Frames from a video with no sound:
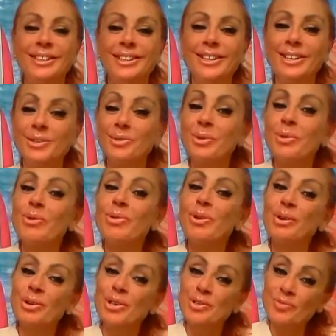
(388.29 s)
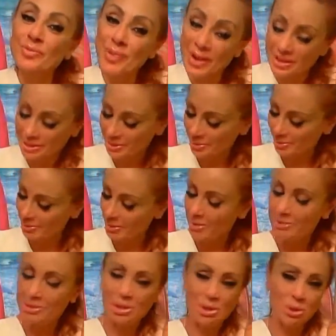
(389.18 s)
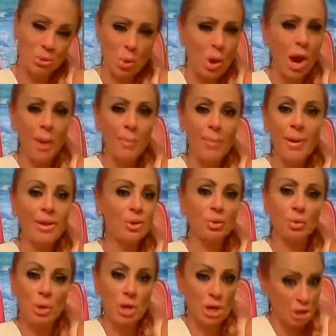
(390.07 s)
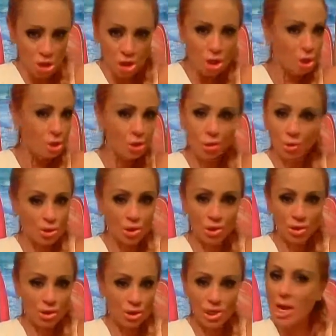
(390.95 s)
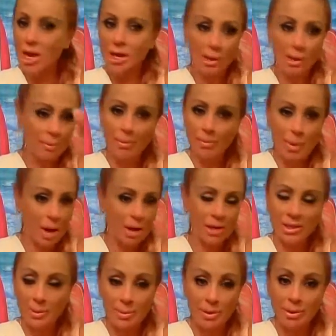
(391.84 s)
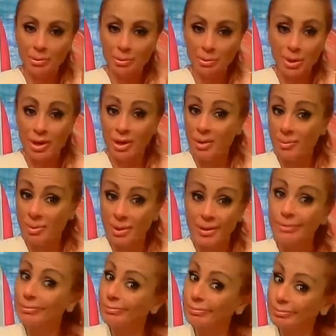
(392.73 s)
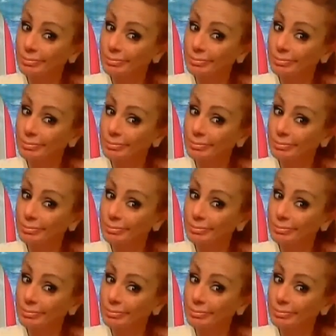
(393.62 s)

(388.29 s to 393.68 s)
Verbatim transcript: Because we would always fight sometimes. He goes, well, I pay the rent. Don't you understand? I'm the boss. I pay the rent. I'm like,